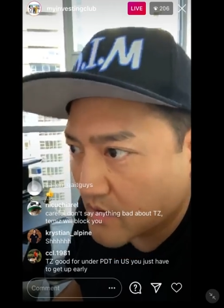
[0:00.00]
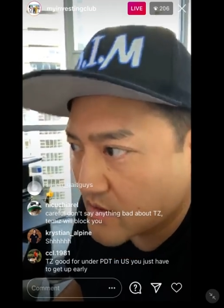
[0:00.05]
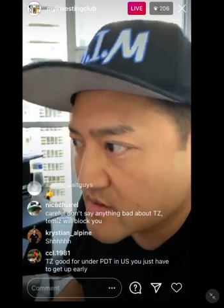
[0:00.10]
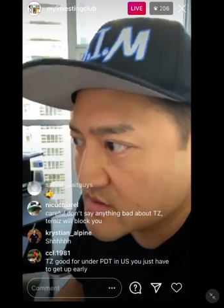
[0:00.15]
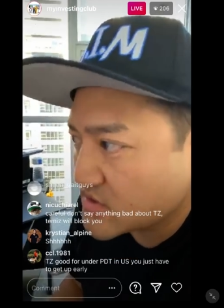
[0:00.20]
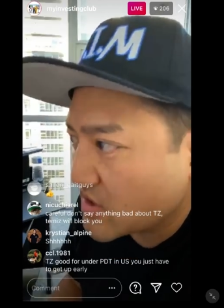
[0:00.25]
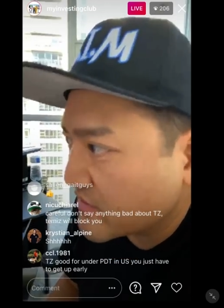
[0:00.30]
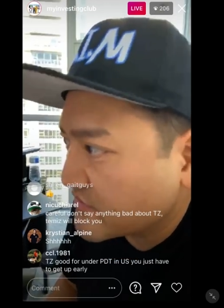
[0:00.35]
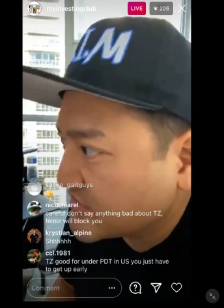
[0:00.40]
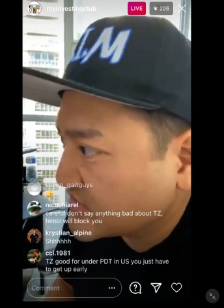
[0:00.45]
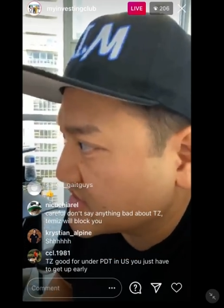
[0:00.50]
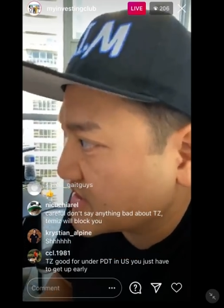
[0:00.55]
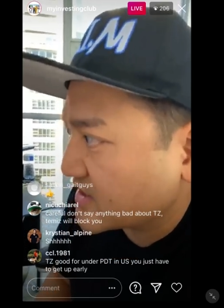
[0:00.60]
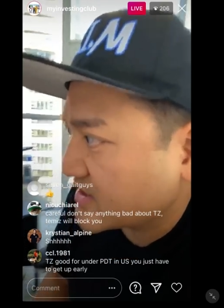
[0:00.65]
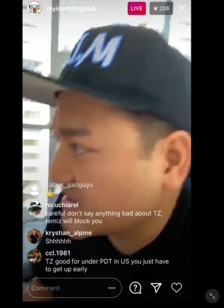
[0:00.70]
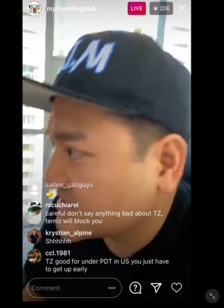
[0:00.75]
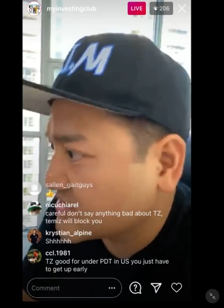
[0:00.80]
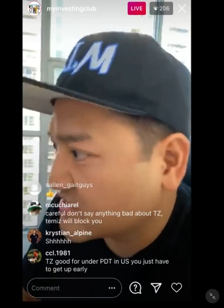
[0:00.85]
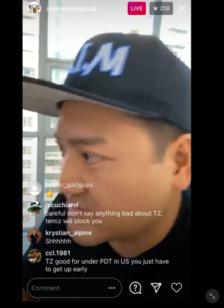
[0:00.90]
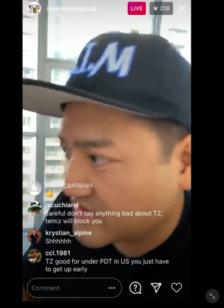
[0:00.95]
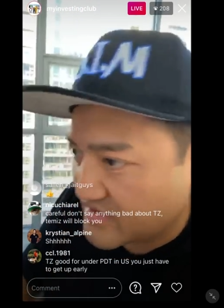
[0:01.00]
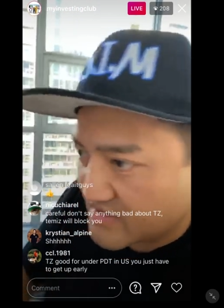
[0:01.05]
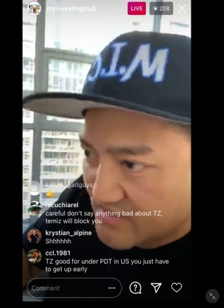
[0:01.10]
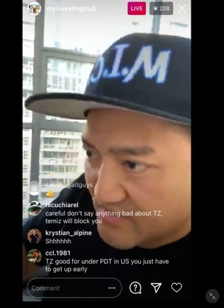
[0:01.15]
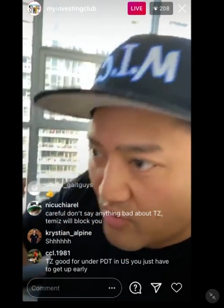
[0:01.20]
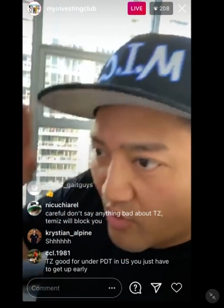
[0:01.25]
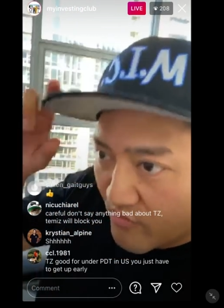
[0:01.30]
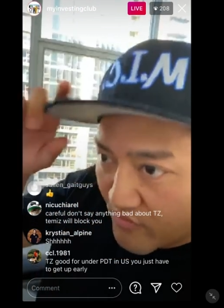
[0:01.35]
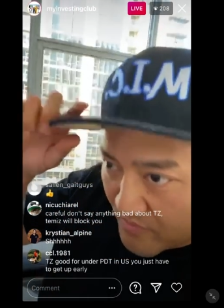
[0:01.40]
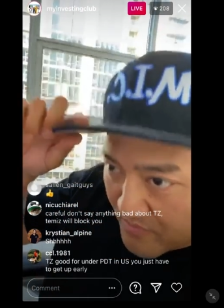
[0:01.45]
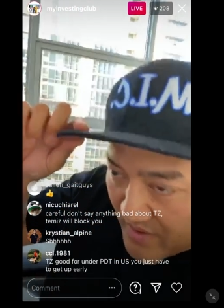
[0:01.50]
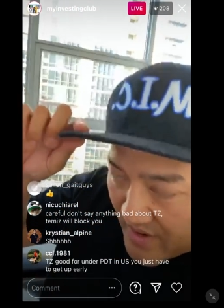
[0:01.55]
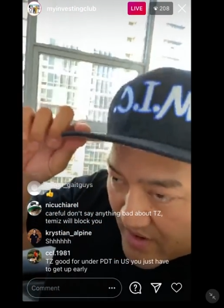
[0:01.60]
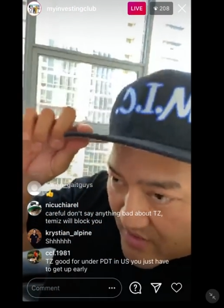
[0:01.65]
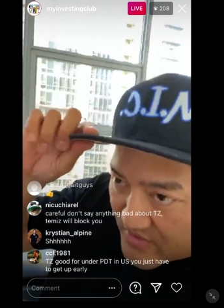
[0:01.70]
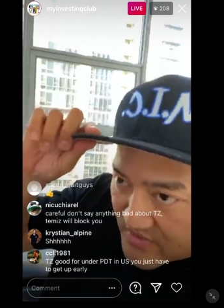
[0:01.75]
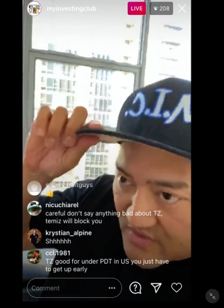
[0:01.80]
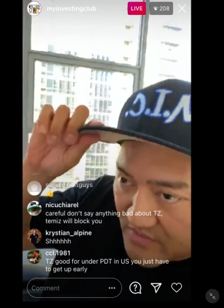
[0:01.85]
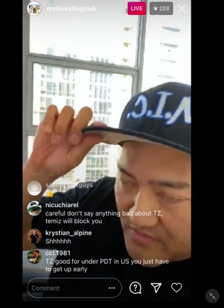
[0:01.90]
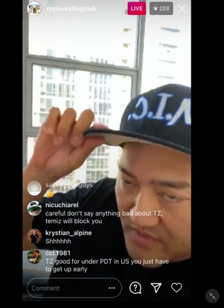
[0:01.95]
Because obviously I guess he's
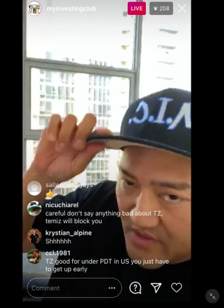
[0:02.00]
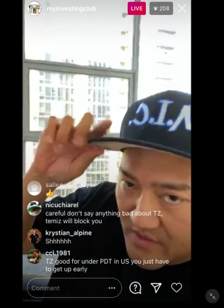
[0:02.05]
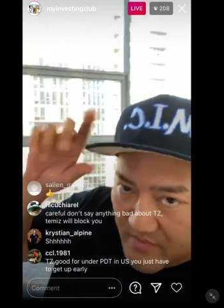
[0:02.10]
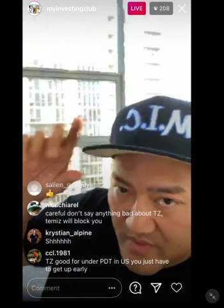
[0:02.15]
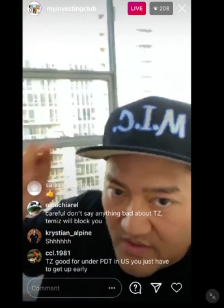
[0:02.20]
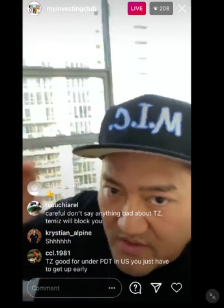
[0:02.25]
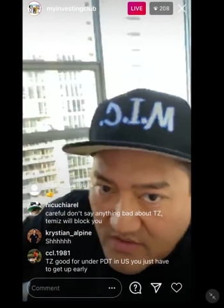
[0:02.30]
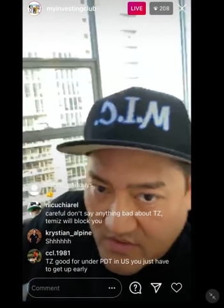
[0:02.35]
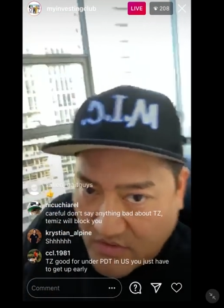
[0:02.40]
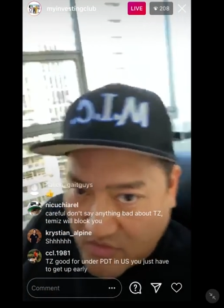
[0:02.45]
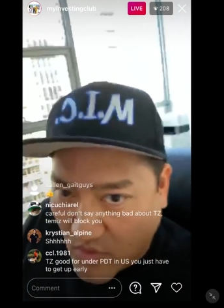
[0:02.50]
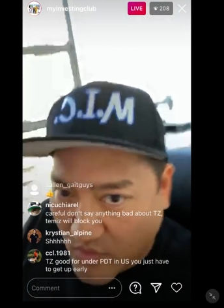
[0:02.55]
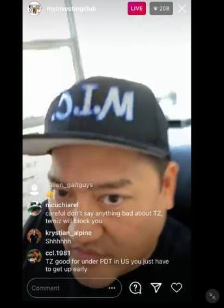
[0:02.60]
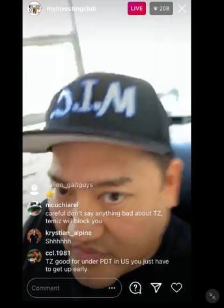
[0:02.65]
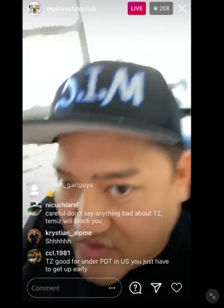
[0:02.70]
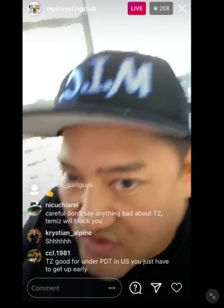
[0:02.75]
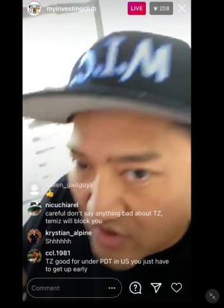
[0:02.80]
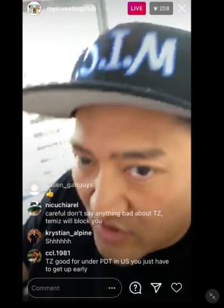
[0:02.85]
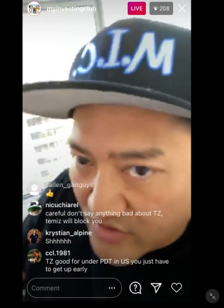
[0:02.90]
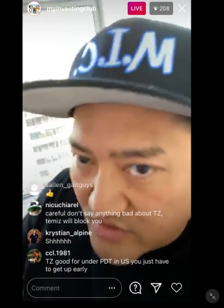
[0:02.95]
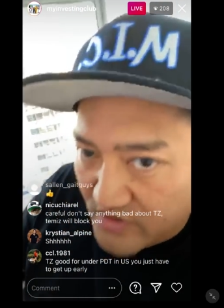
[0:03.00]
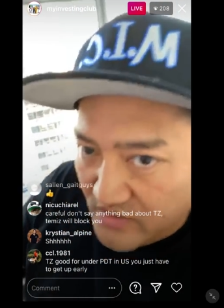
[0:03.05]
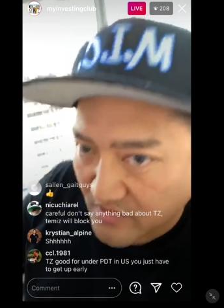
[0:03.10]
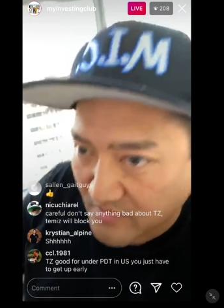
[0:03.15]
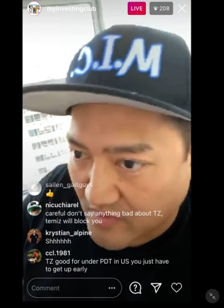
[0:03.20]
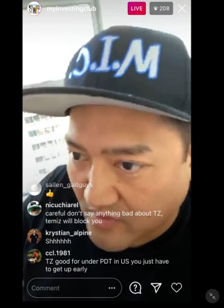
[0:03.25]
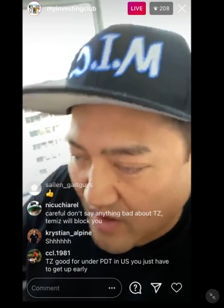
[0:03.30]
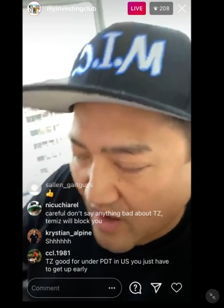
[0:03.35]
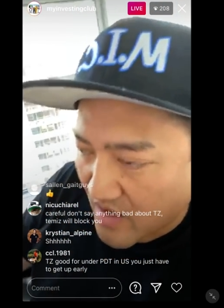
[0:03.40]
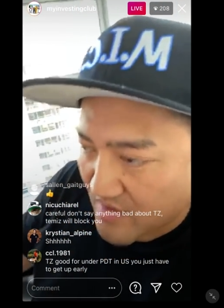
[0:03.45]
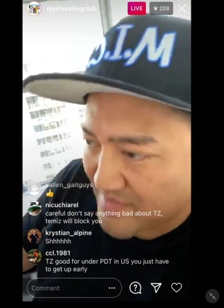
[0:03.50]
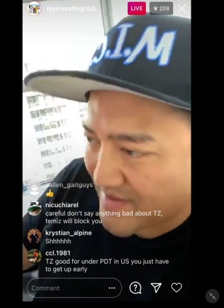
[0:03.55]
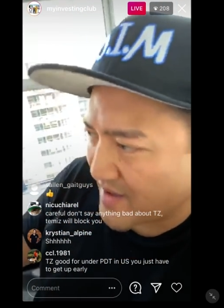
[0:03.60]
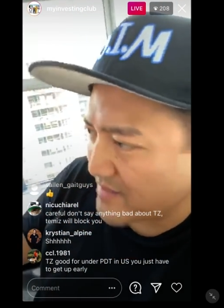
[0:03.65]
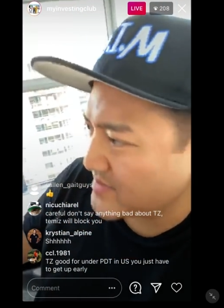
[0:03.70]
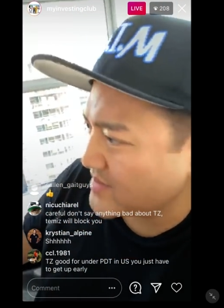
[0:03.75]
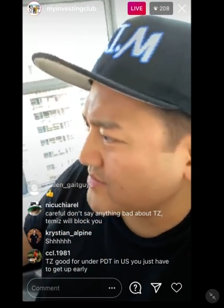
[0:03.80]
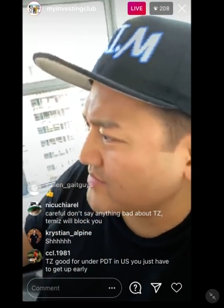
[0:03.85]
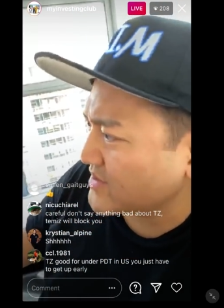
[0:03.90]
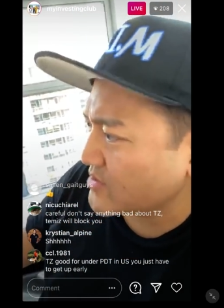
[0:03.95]
overpaid or something. I mean he's overcharging them. I,
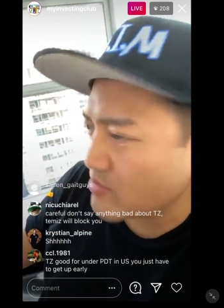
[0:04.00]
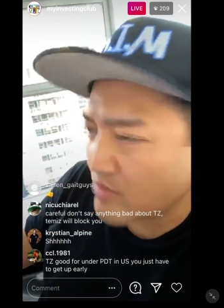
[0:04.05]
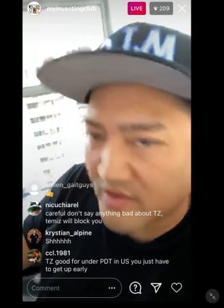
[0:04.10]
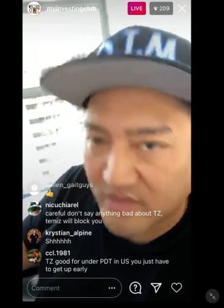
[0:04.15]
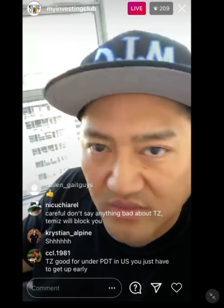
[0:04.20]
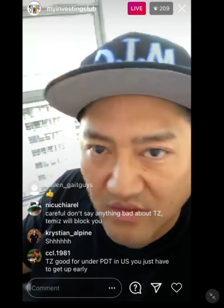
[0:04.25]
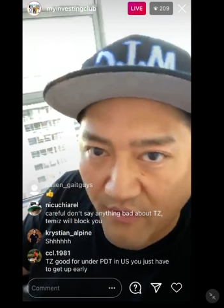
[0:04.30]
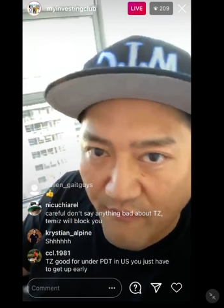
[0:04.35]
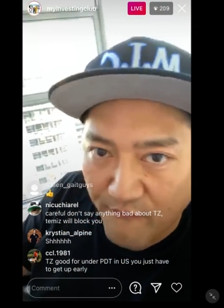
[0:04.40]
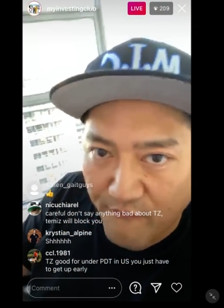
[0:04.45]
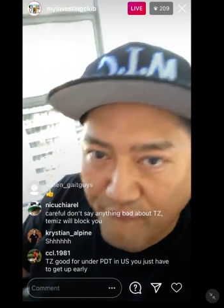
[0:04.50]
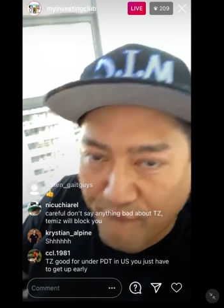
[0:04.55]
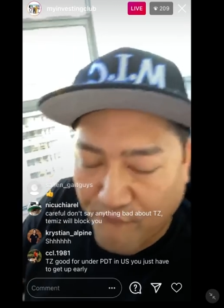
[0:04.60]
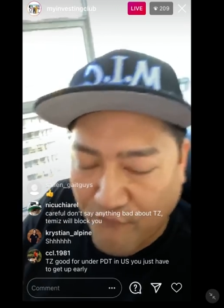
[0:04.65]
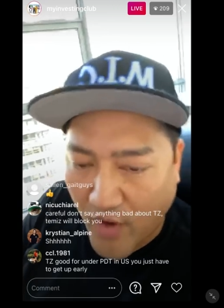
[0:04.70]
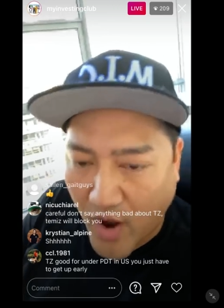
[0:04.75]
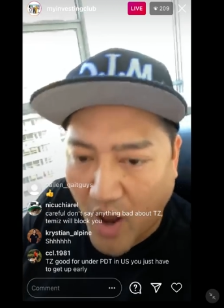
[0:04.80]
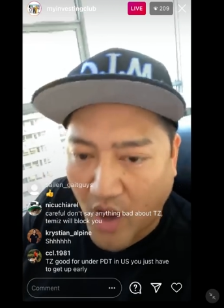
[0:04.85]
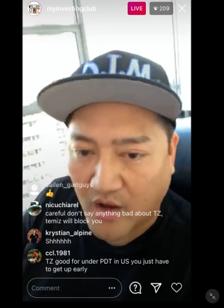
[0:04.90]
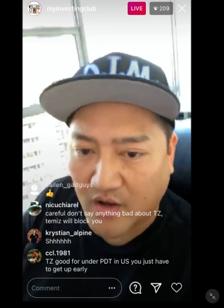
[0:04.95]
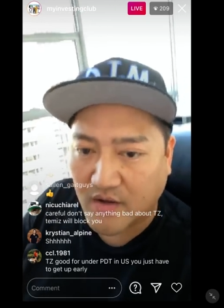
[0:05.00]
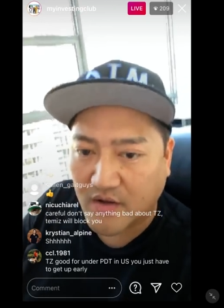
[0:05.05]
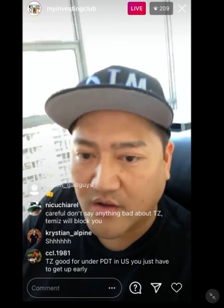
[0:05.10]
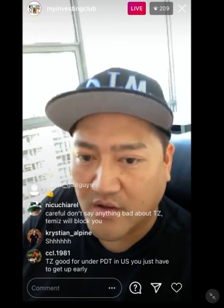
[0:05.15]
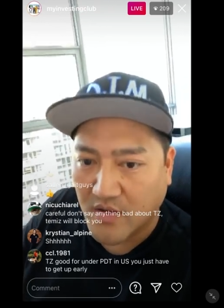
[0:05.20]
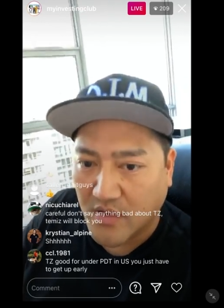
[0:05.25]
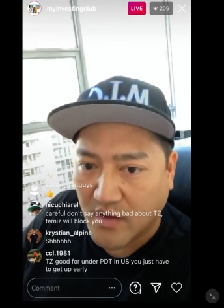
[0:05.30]
and I'm like, "What the fuck?"